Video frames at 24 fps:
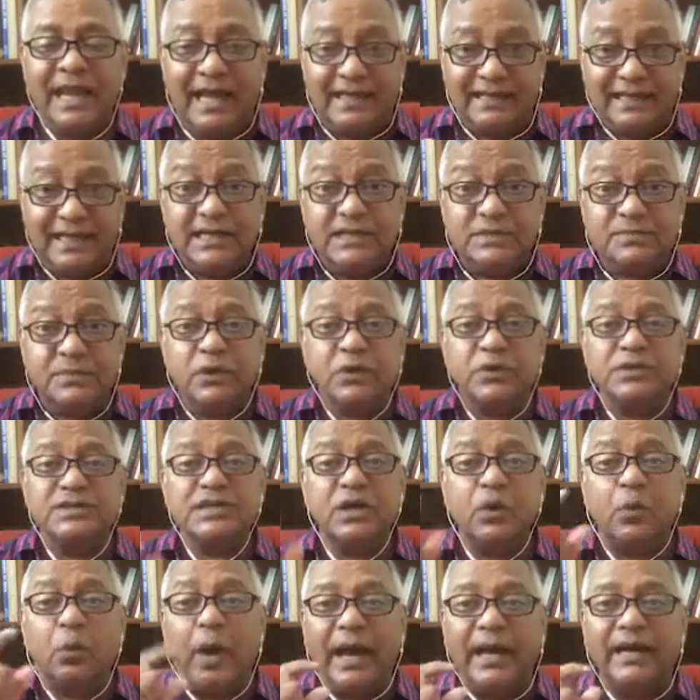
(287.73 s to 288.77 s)
And that is because
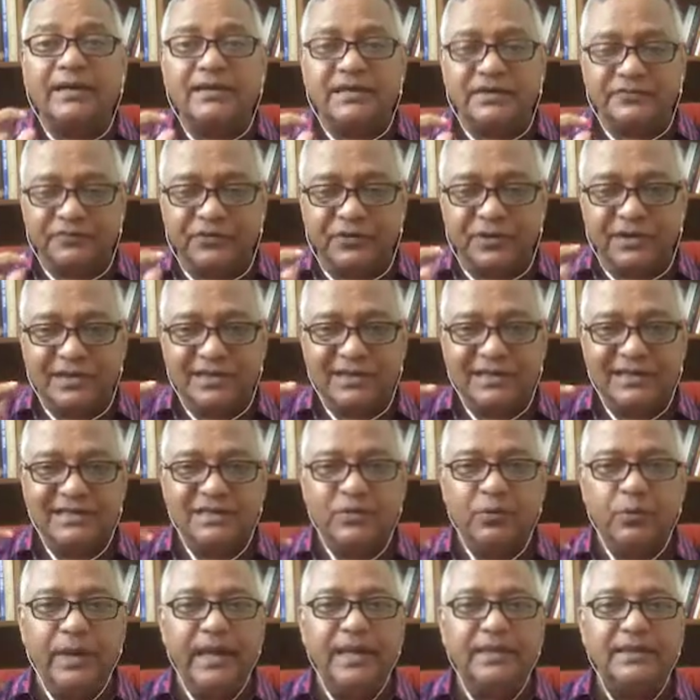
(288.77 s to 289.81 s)
they're wired differently.
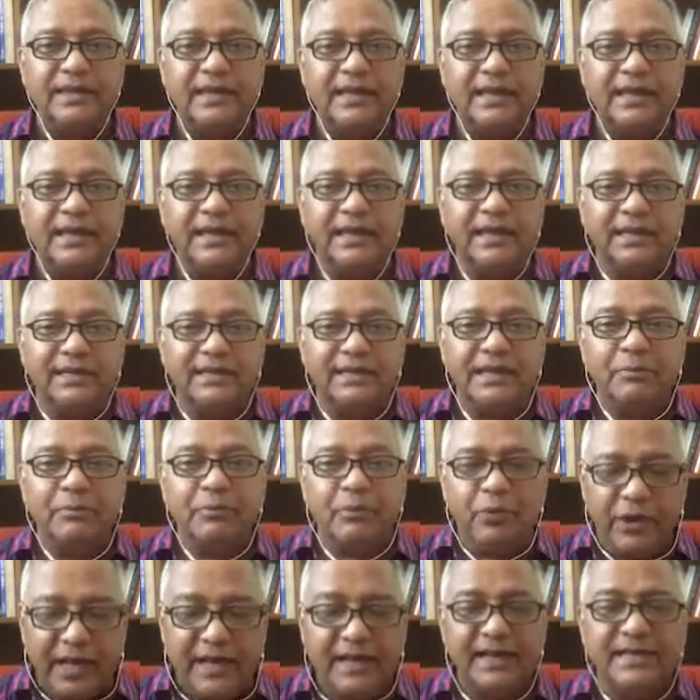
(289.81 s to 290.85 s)
The way their
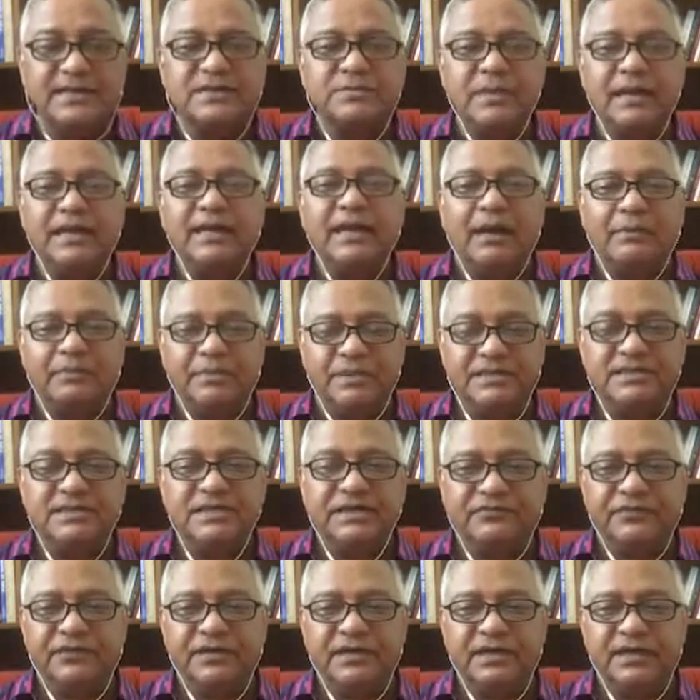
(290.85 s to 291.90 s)
brain is made up is
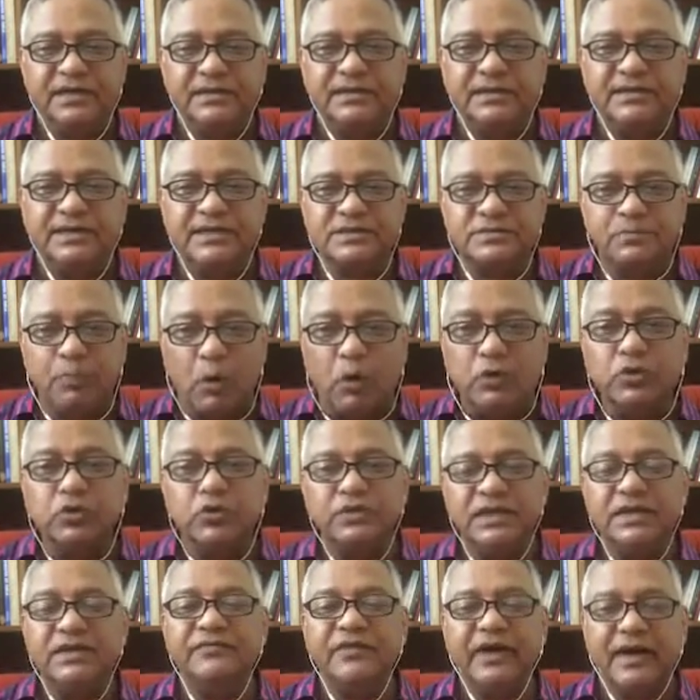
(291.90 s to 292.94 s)
different, and they respond to
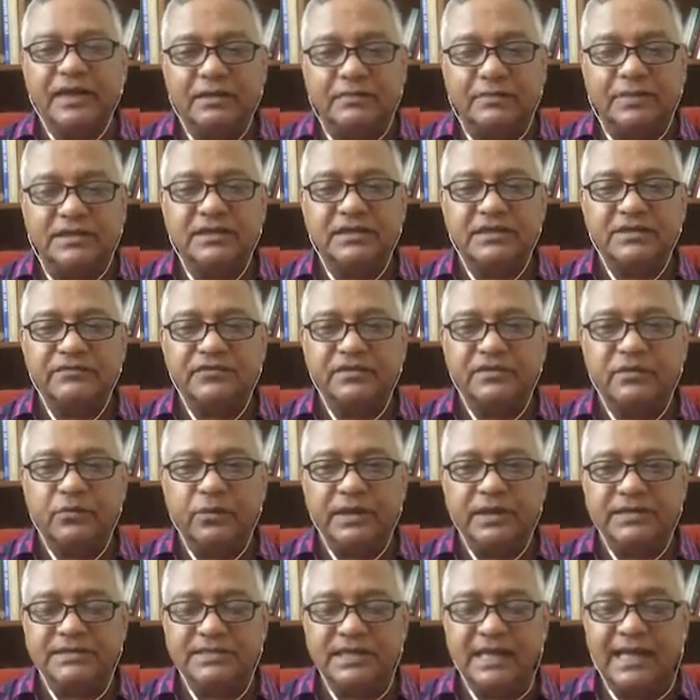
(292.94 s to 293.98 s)
the environment in different
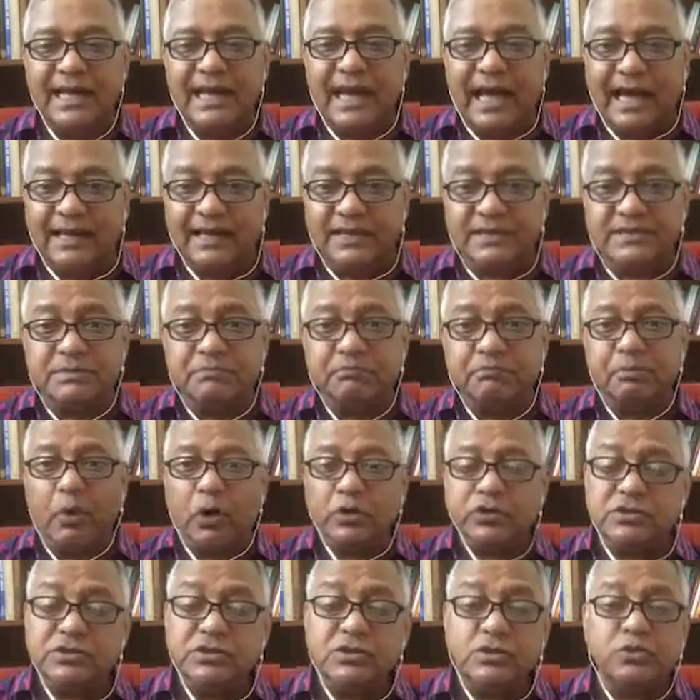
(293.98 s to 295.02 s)
ways. And it's
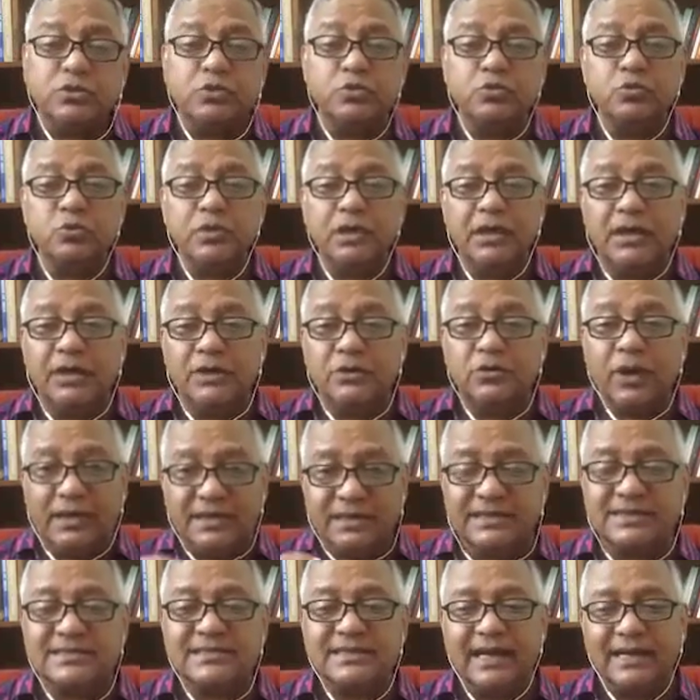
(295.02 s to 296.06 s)
important to
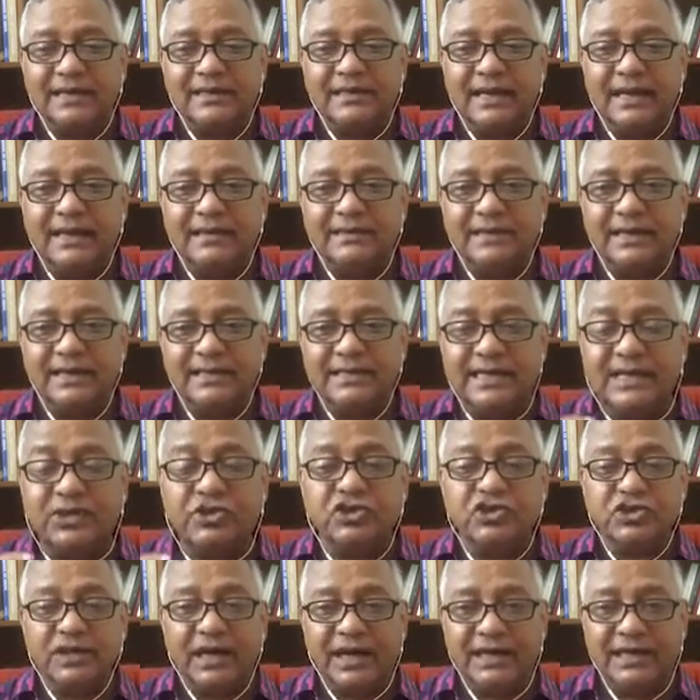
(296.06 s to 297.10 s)
understand that
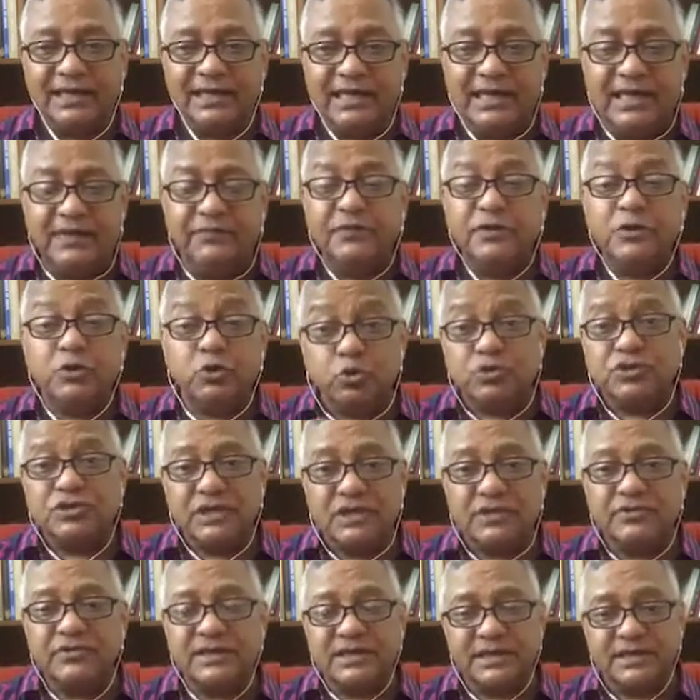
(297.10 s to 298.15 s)
each child, even two
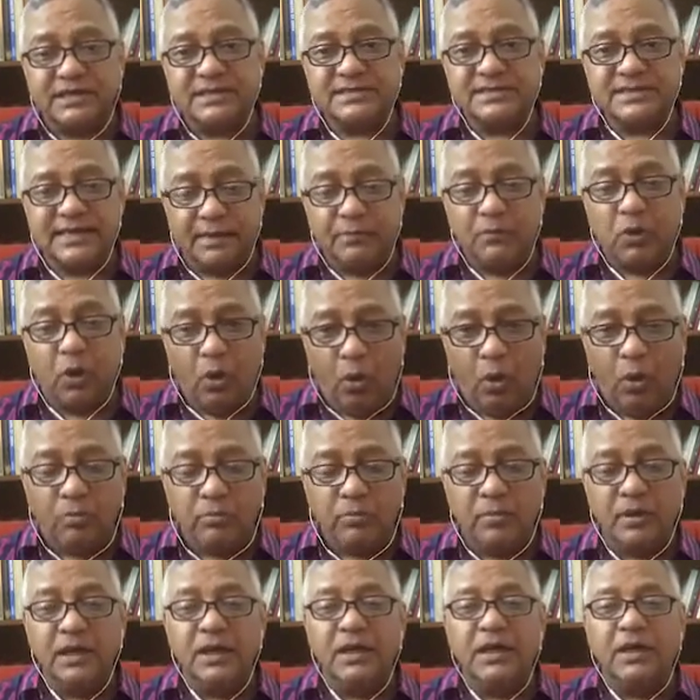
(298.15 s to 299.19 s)
children in the same
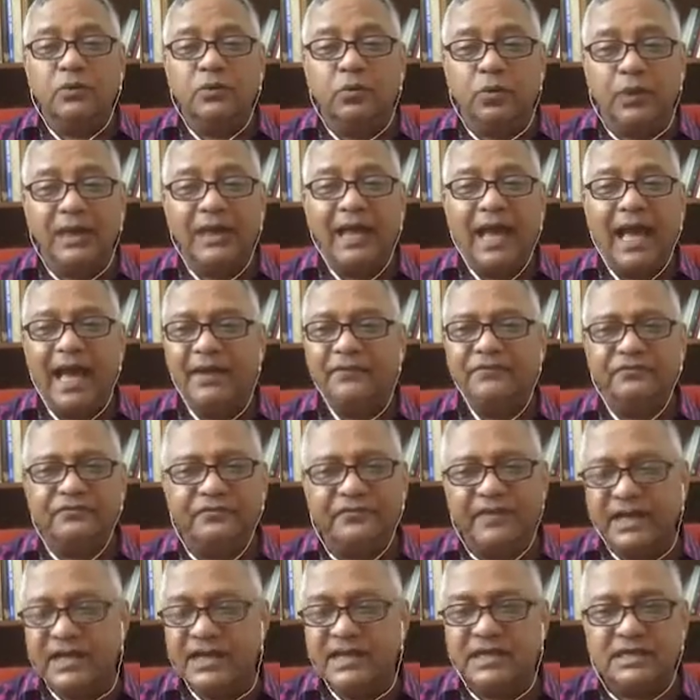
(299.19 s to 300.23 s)
home, will have
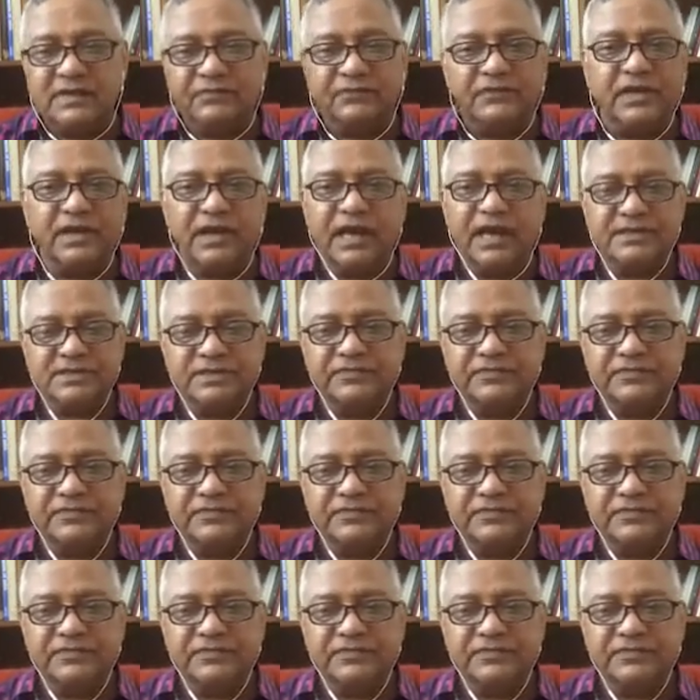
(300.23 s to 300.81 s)
very different kinds